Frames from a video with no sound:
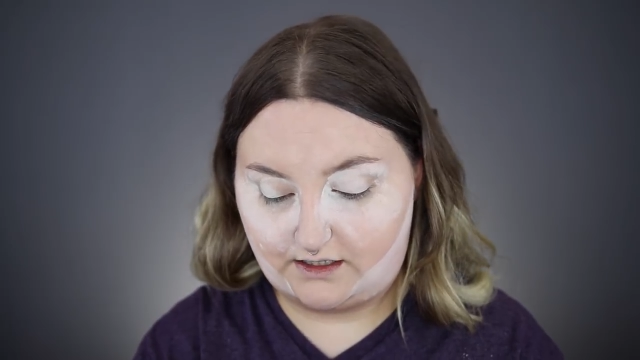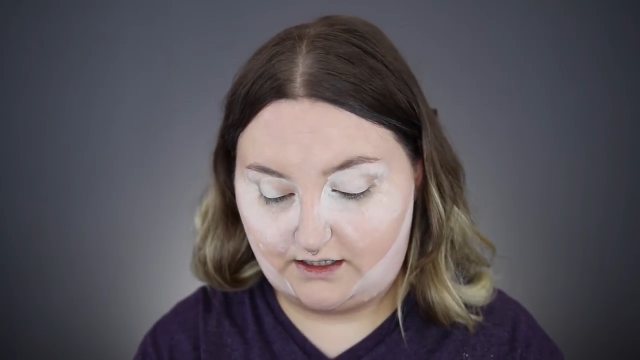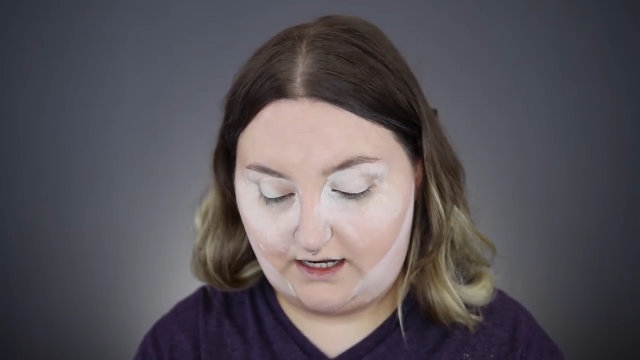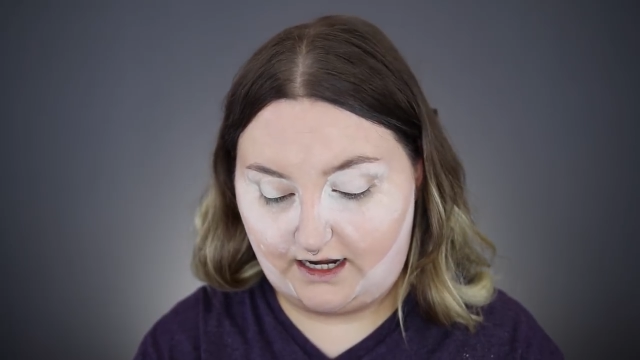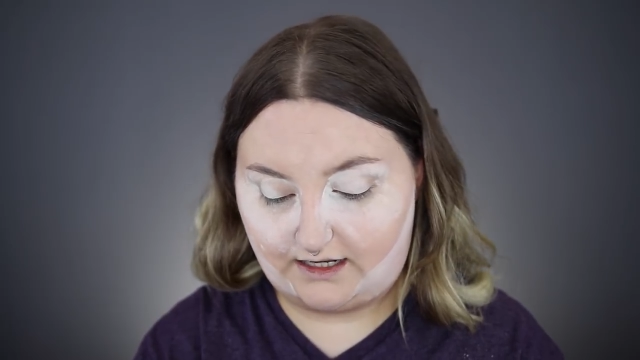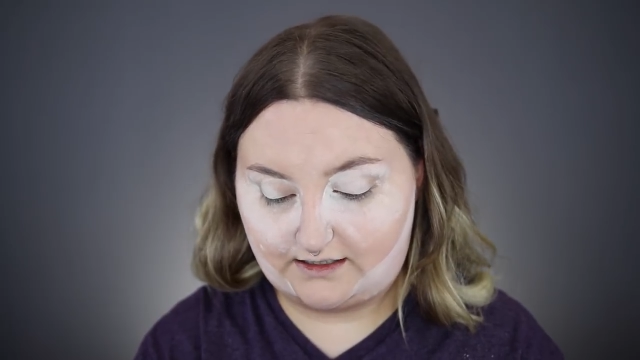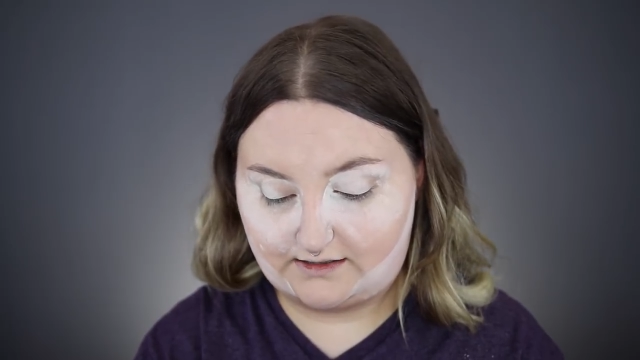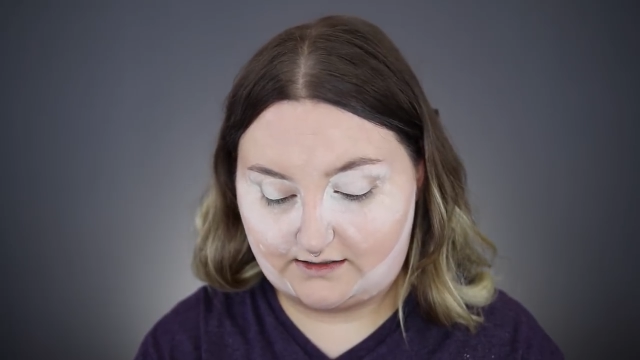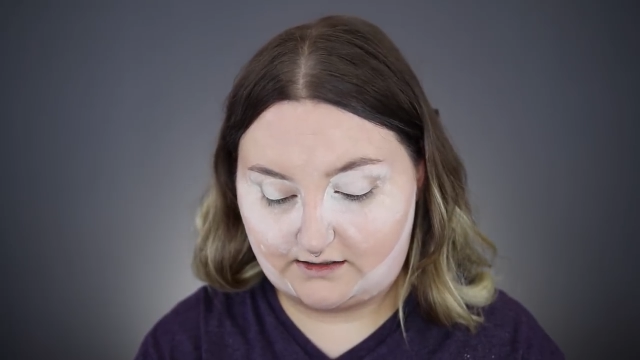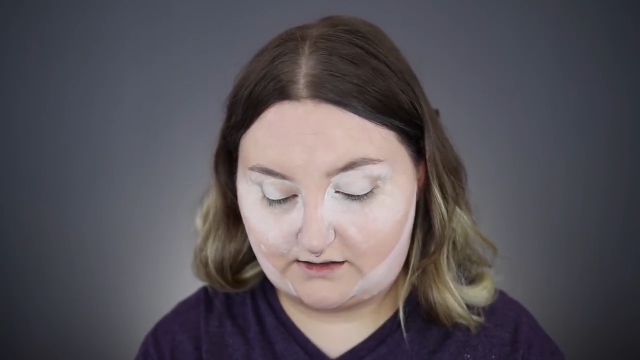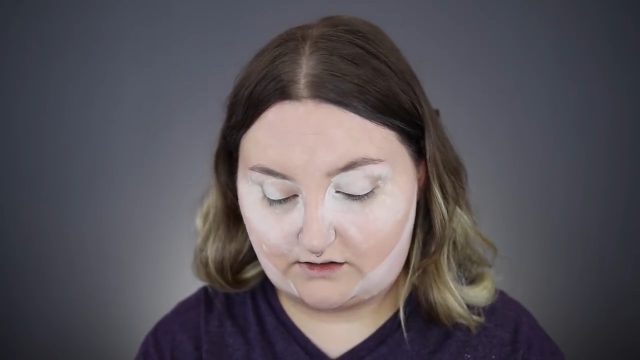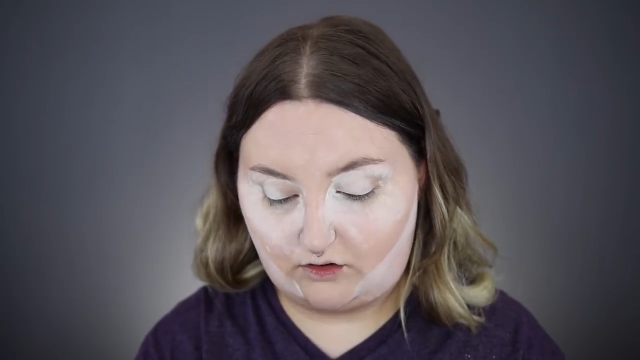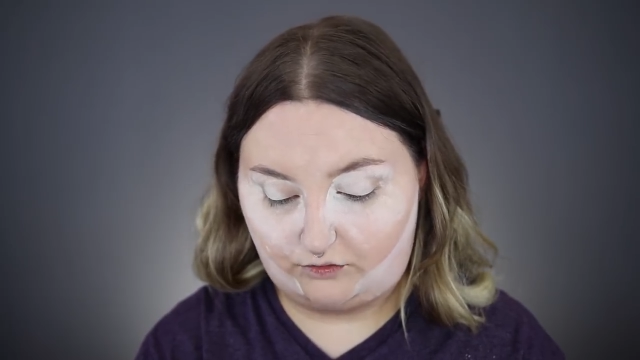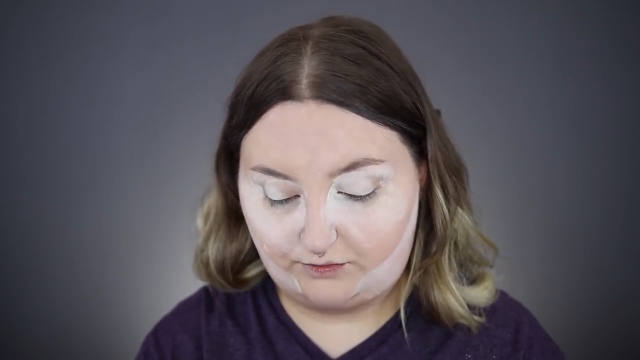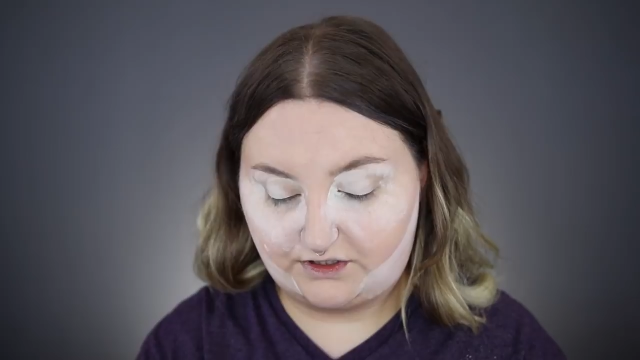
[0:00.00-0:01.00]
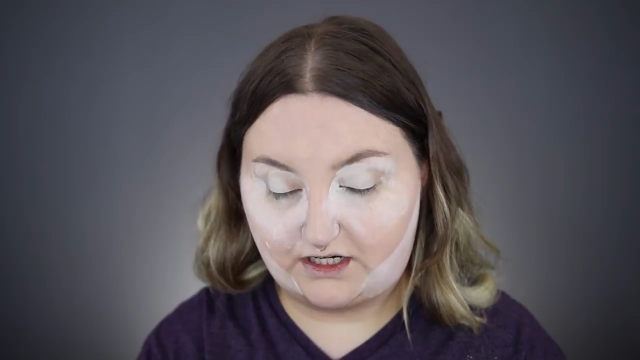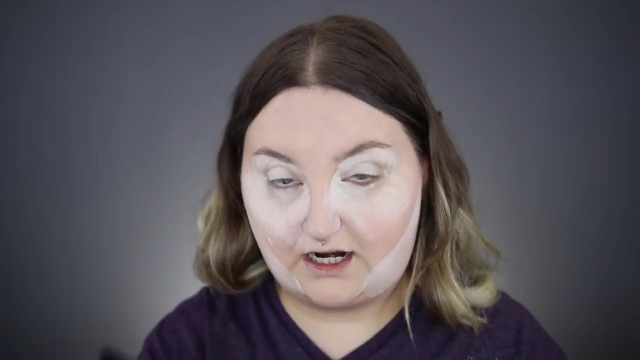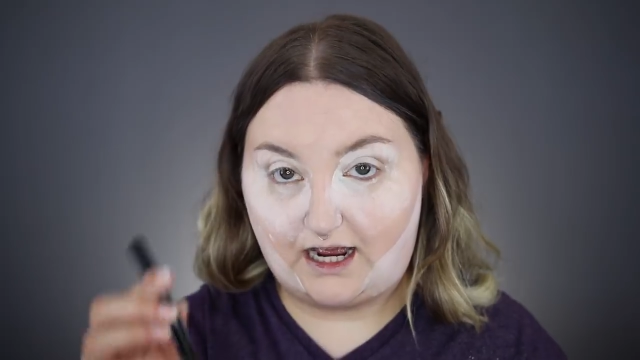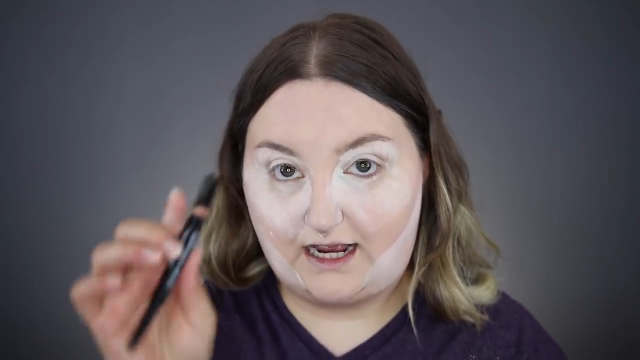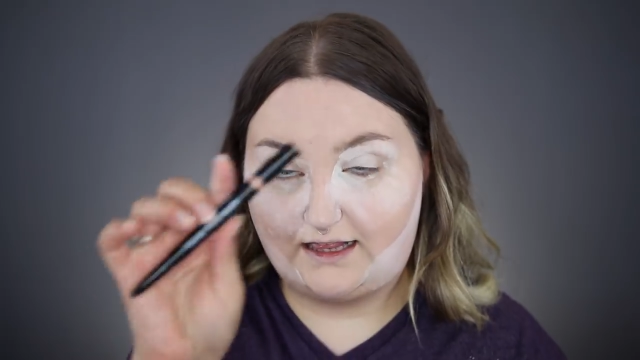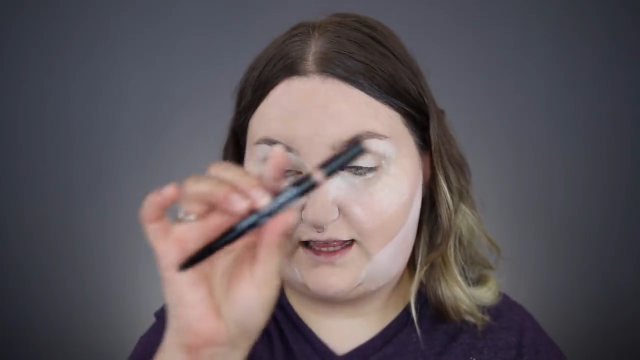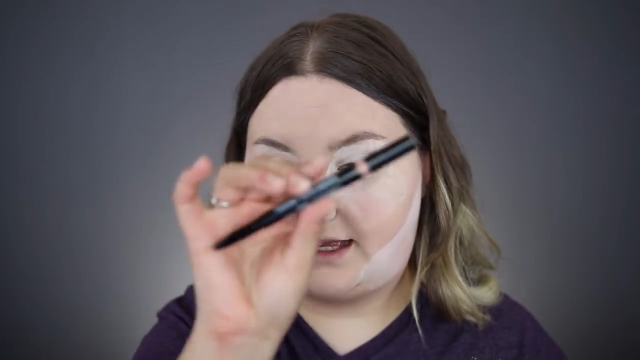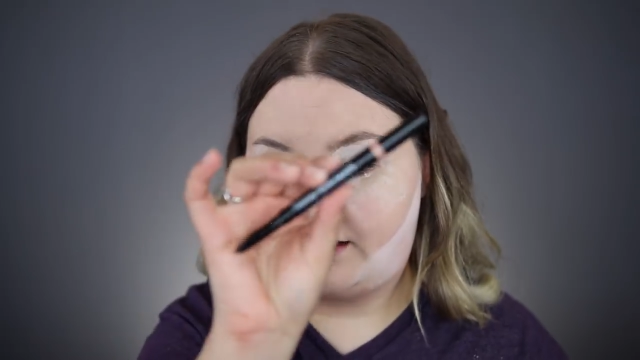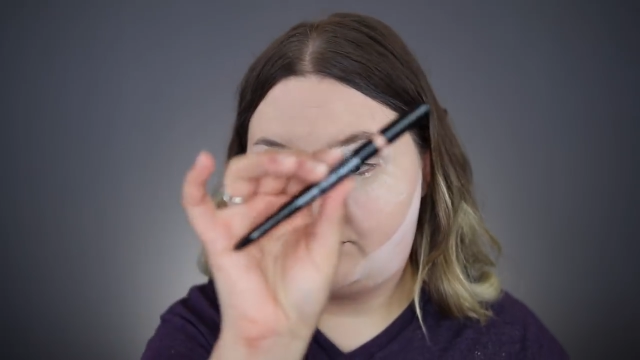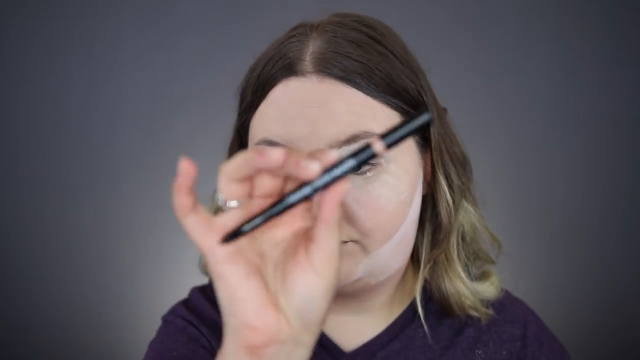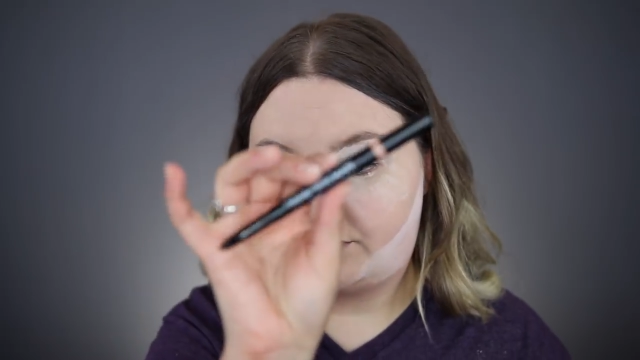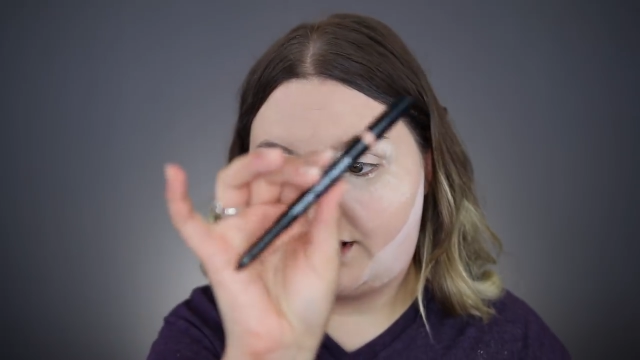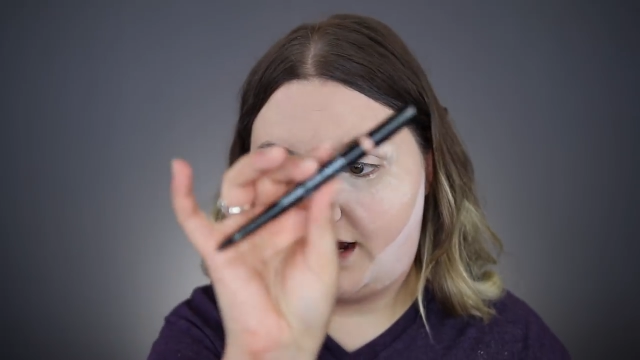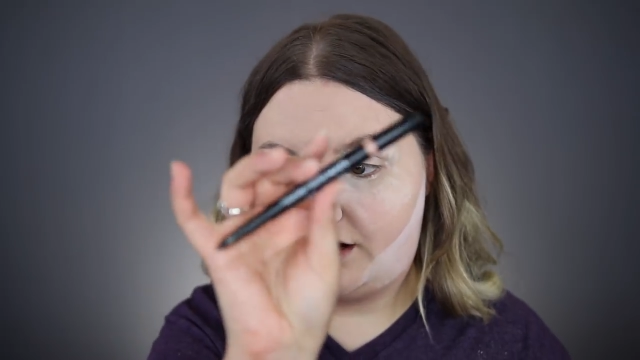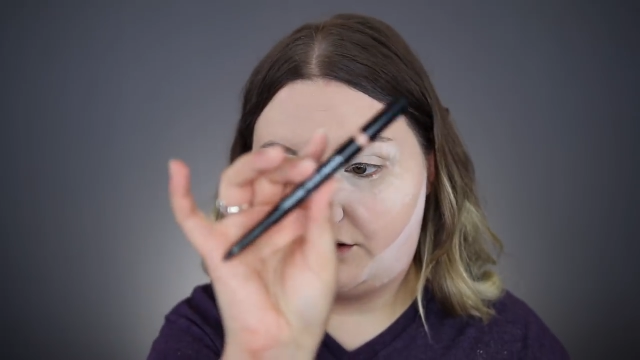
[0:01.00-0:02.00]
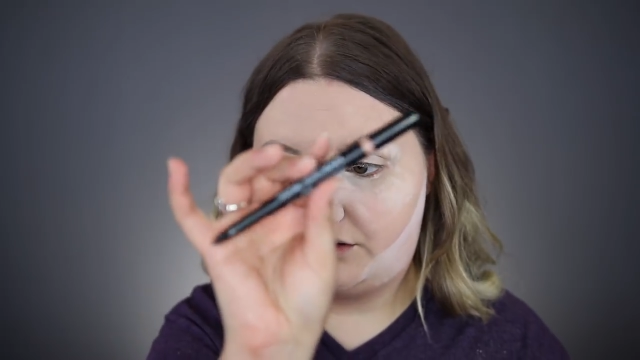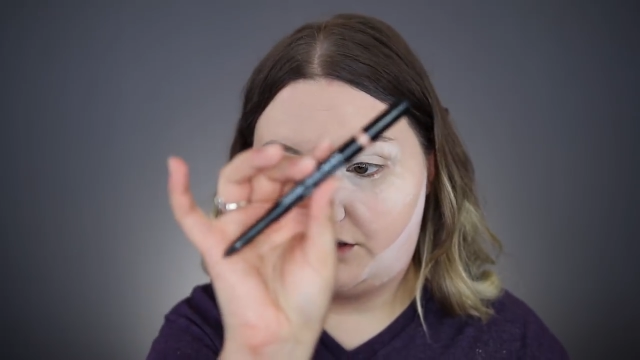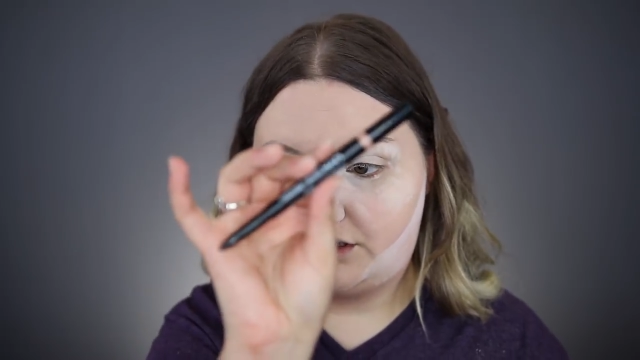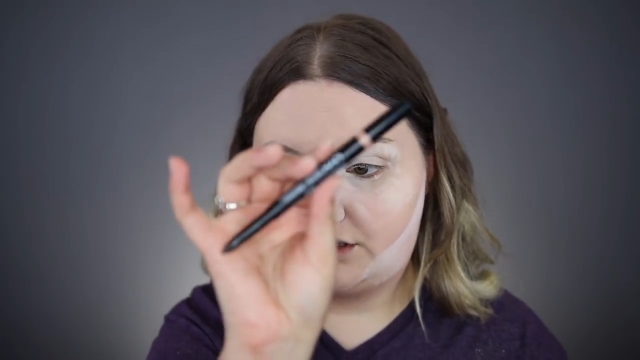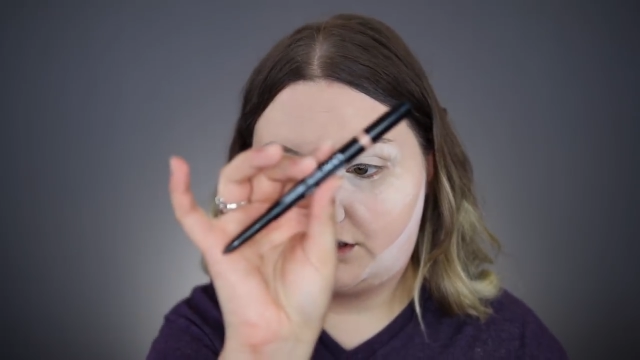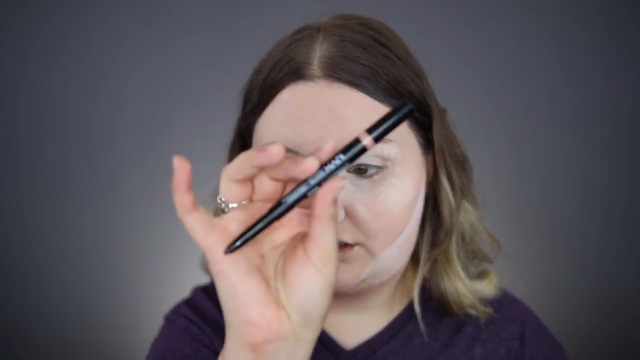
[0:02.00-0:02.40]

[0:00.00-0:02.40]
NYX Sculpt and Highlight Brow